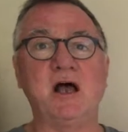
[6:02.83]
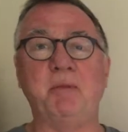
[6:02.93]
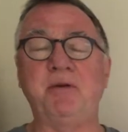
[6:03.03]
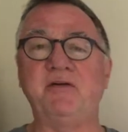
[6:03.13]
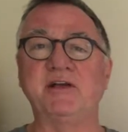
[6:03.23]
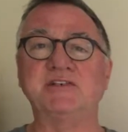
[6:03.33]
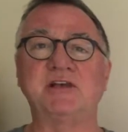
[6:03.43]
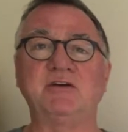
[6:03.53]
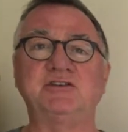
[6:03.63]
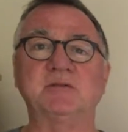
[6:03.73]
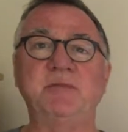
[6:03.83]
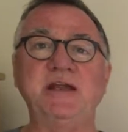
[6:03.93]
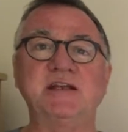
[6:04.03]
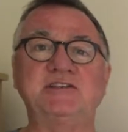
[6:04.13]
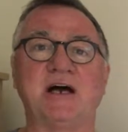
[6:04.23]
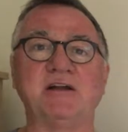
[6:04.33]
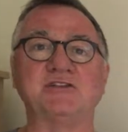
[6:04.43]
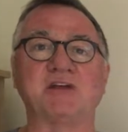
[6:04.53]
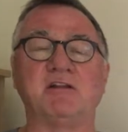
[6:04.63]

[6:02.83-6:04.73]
appearing in social media channels,